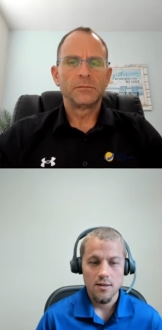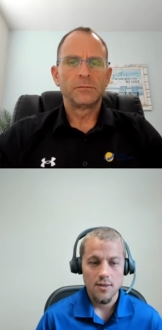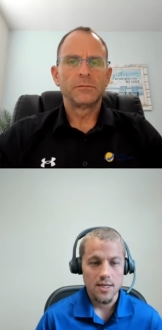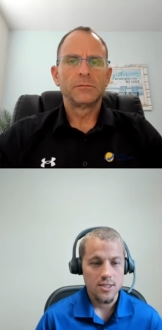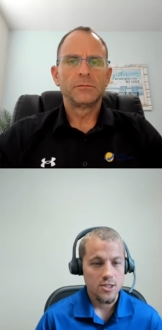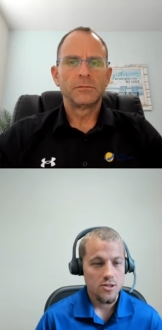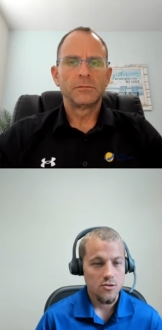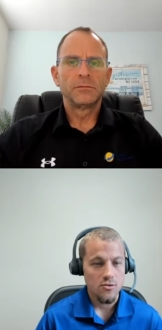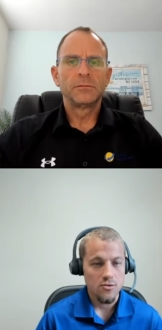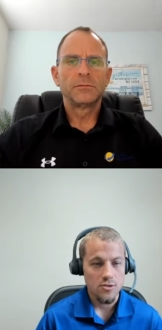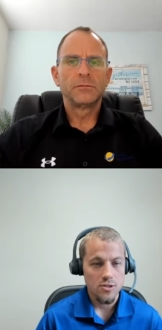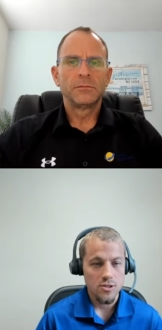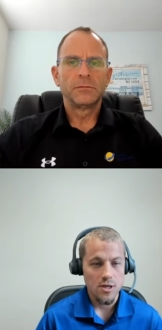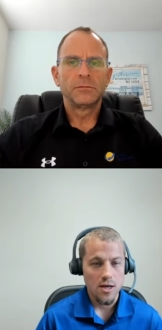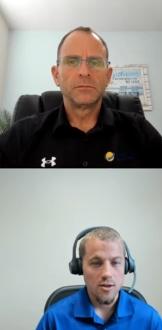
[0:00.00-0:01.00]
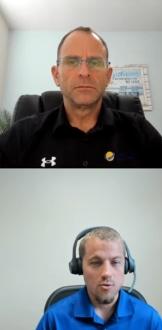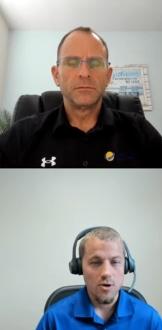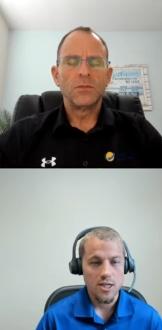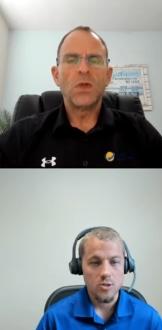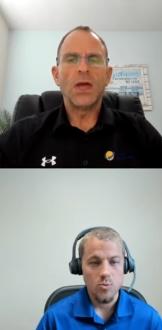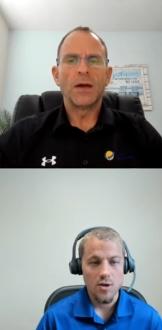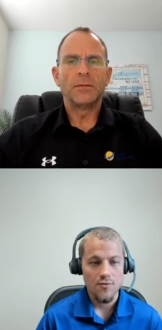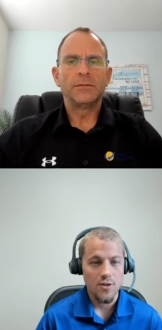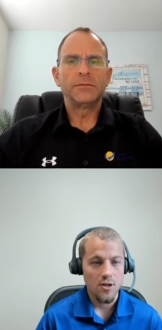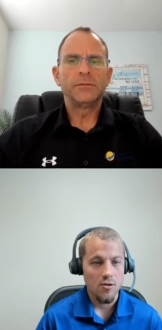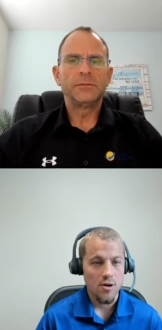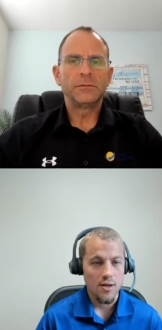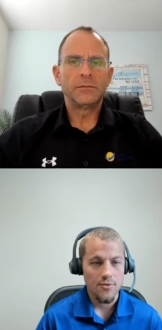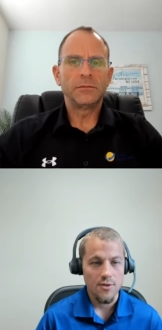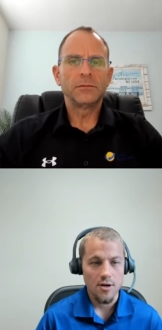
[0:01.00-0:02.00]
Speaker 1: that's huge. Otherwise, yeah. we have to
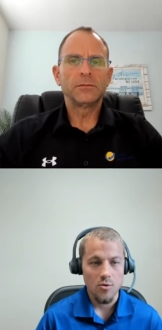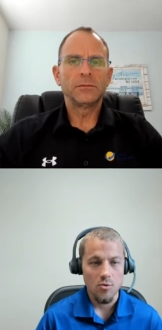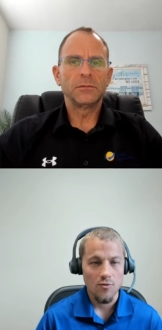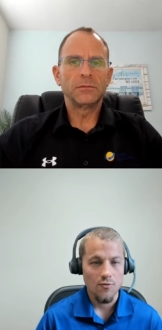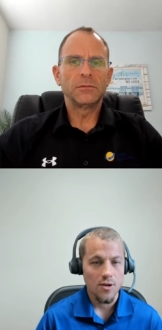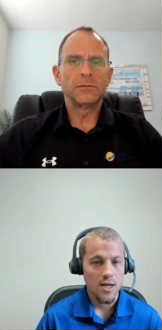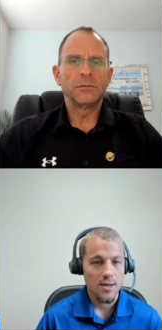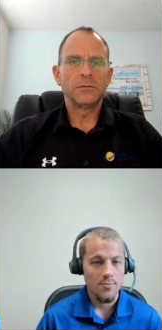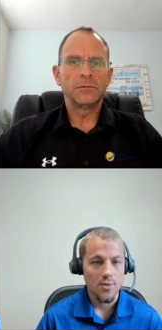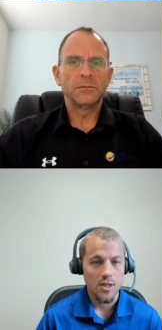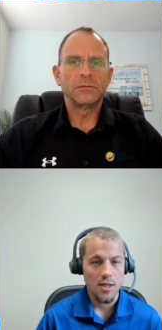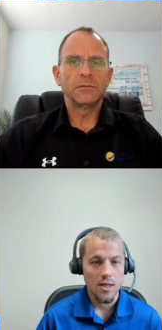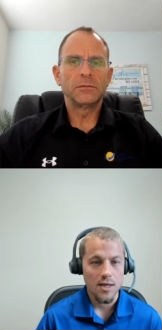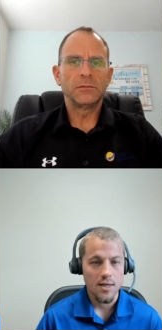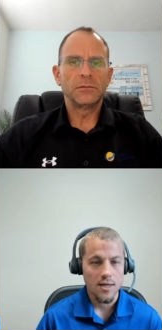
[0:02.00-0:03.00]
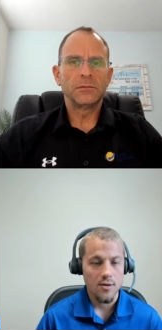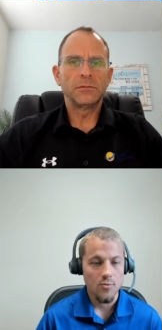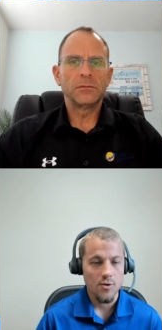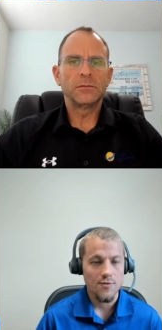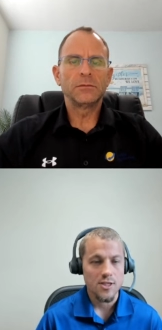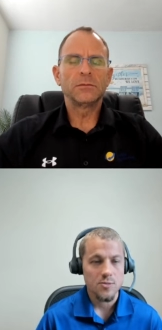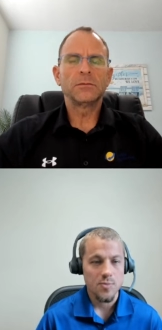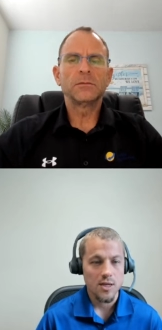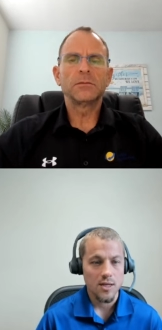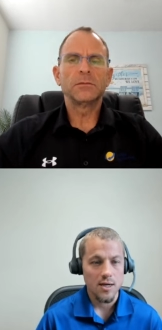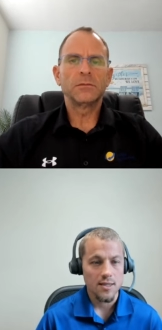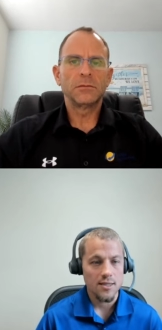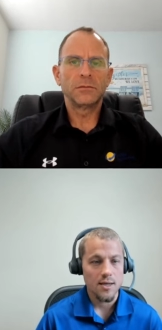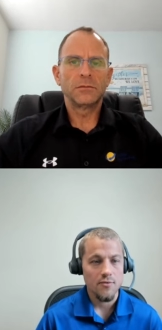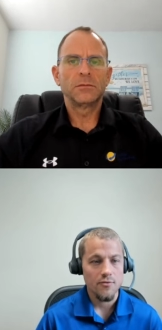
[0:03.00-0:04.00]
go out there, we're flying blind, and we have to spend a
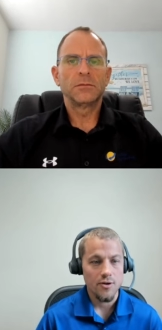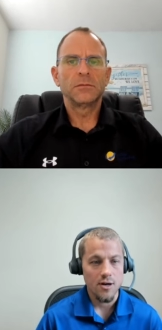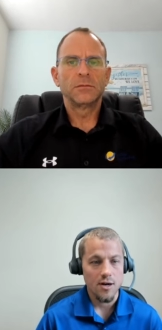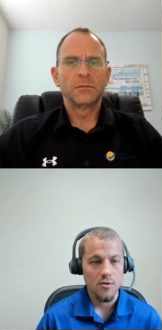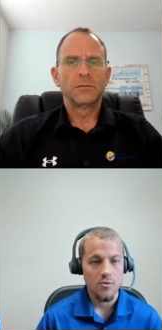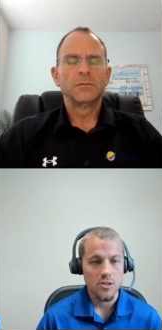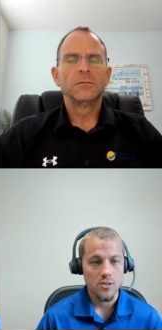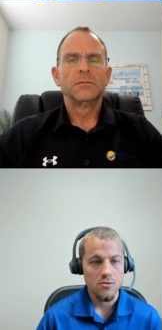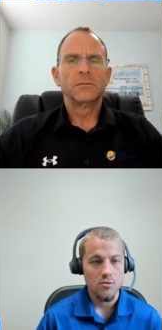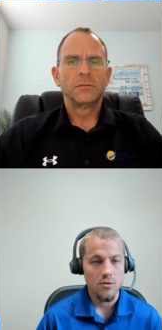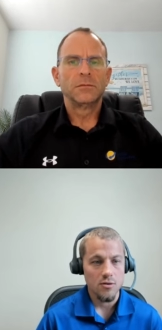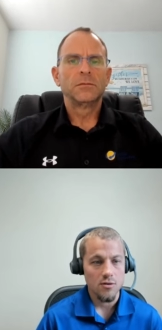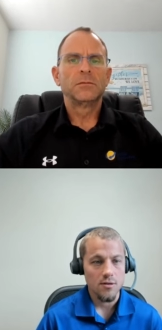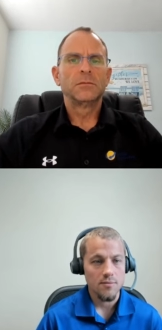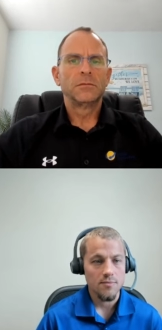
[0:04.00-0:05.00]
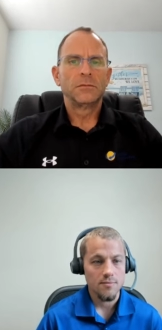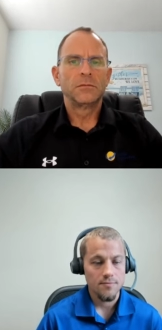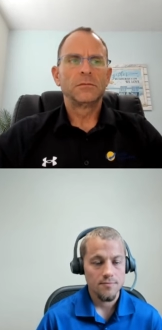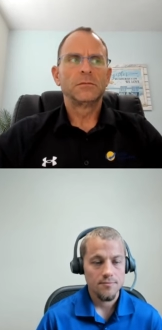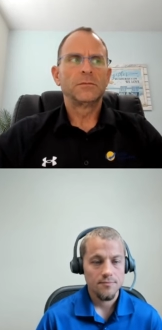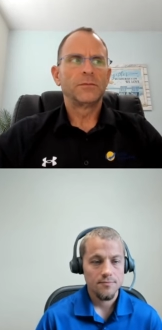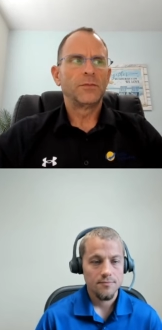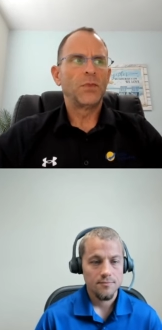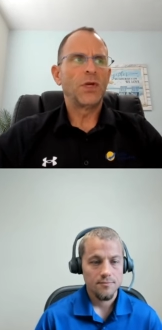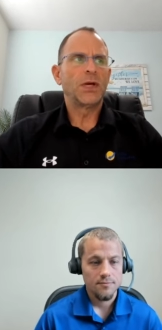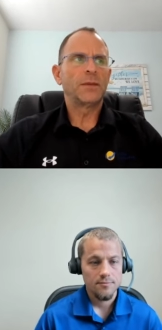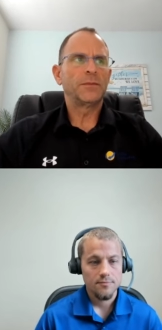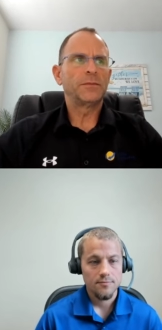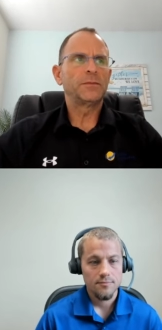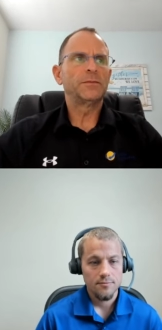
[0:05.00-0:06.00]
lot of time figuring out what's going
Speaker 2: on.
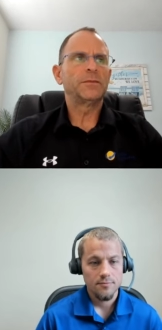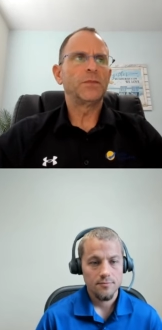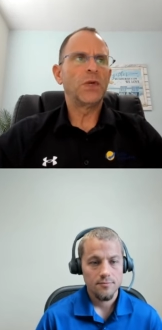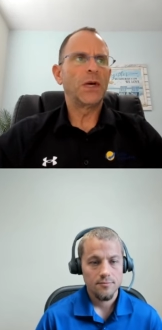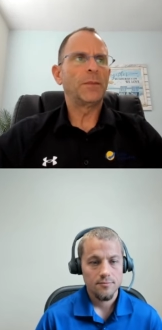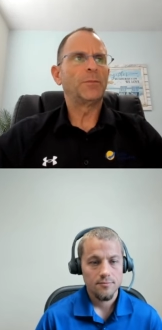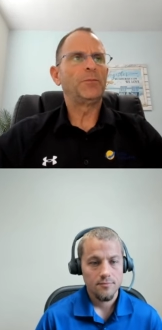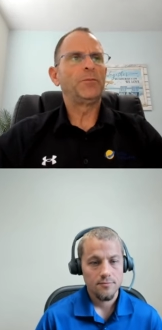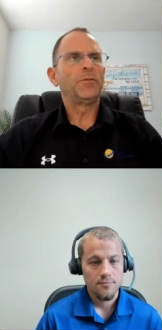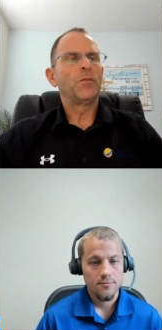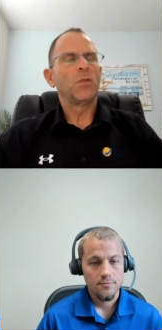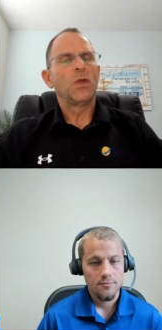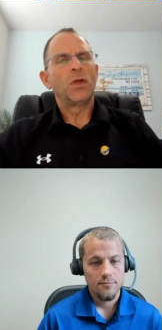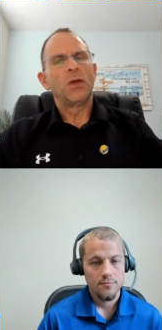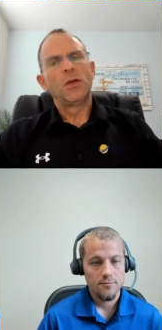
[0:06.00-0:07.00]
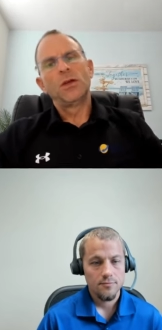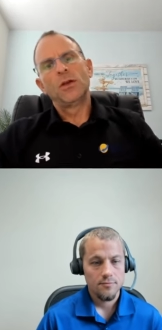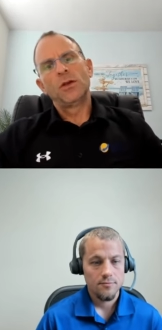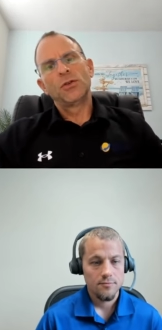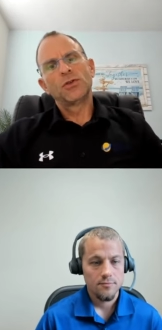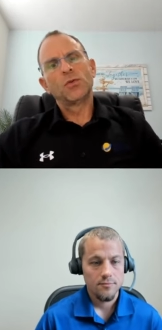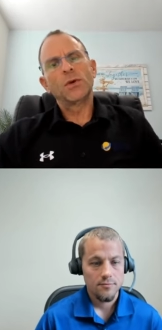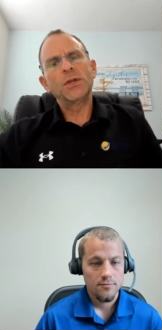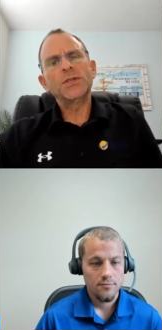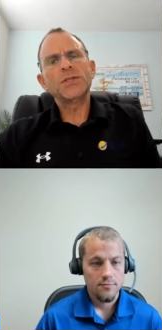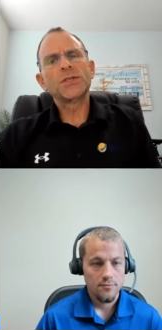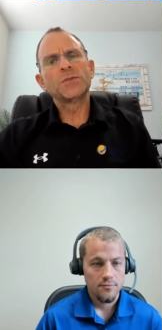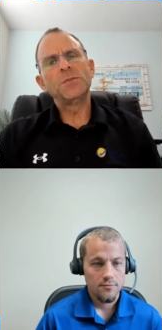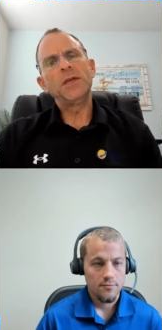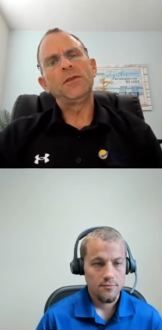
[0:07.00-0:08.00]
Yeah, yeah. So, what does
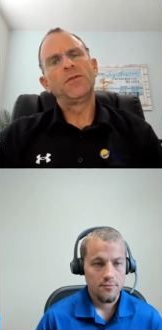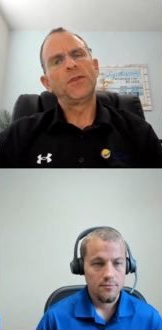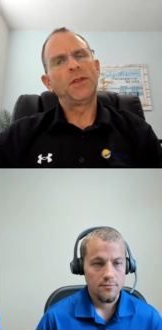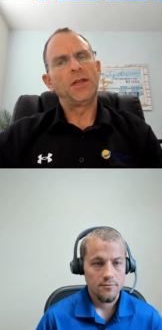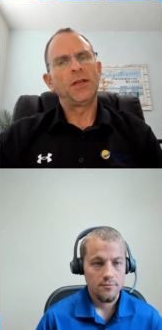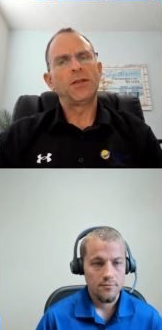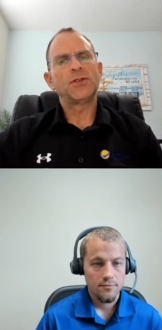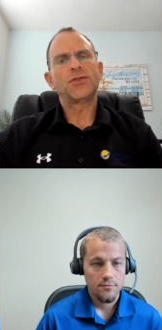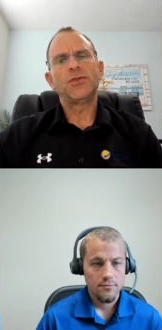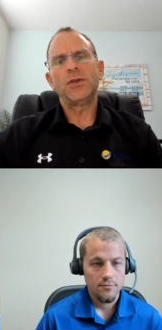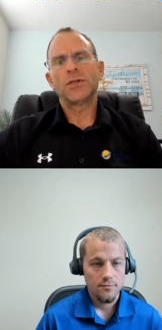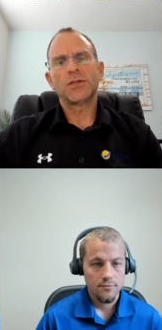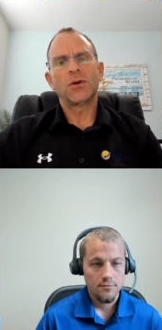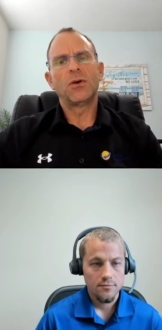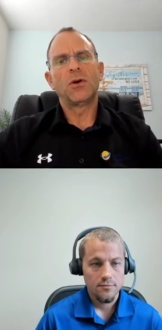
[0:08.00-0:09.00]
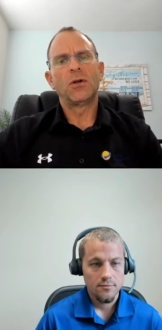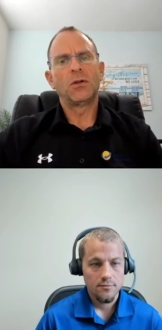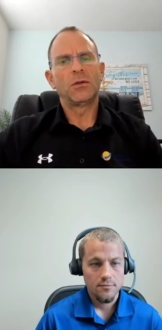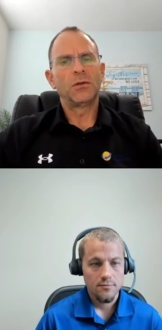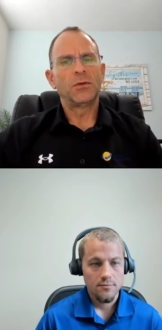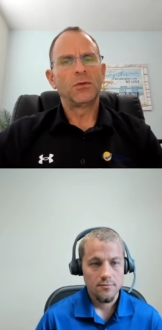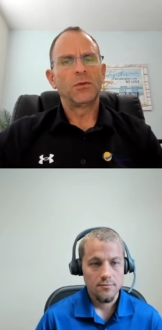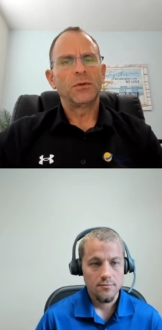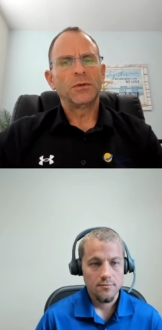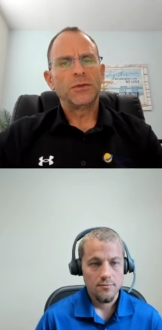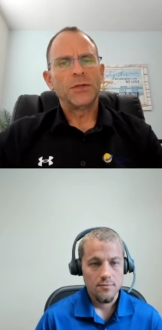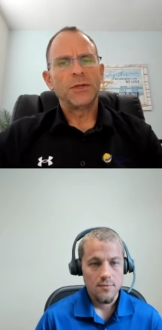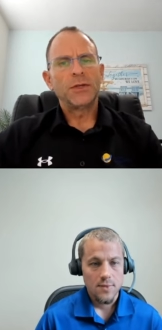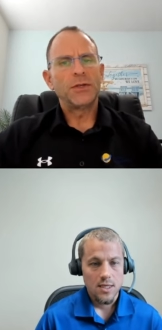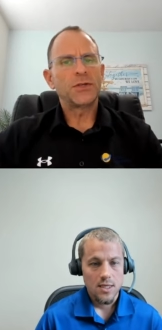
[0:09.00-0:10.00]
this mean for the industry as a whole?
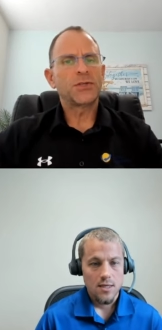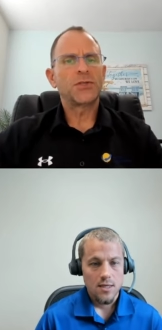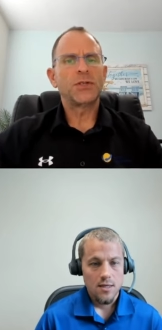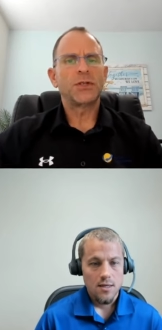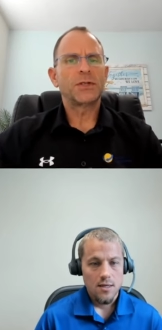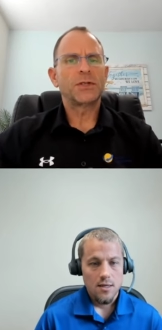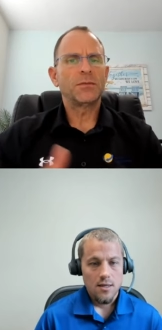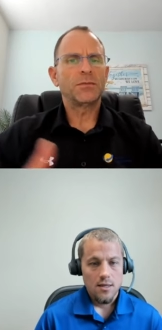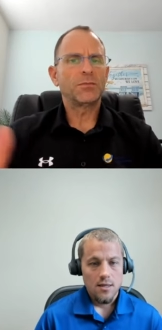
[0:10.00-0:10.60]
This just